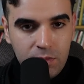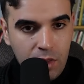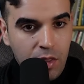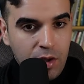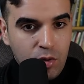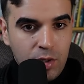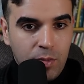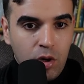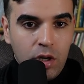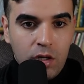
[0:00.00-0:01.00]
the
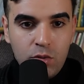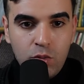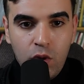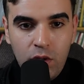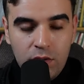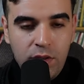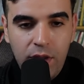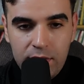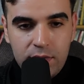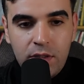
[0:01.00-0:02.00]
unipolar world
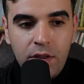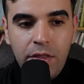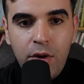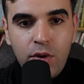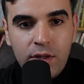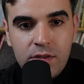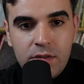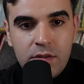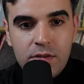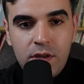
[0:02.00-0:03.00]
that uh, the
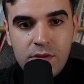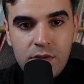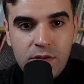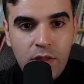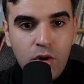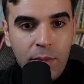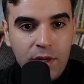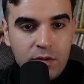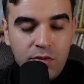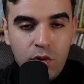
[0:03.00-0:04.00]
United States is the
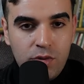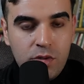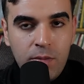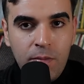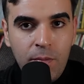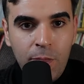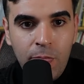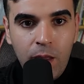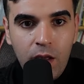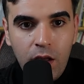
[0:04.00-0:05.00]
dominant force.
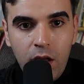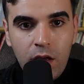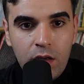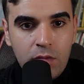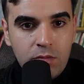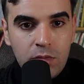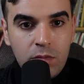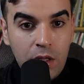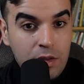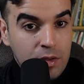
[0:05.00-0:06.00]
Uh,
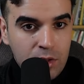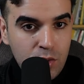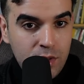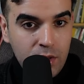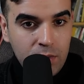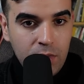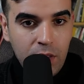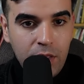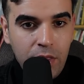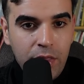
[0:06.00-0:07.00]
do you see uh,
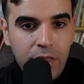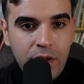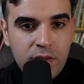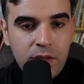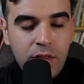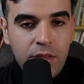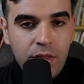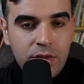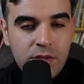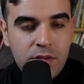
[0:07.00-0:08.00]
there's a,
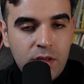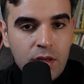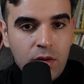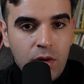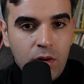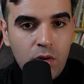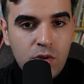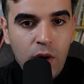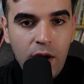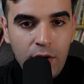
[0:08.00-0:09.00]
this is uh,
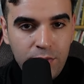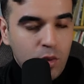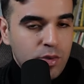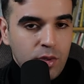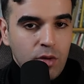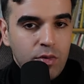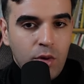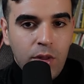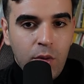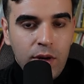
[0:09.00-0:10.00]
also a refusal
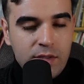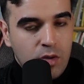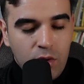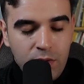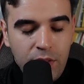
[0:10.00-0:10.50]
from the West, the,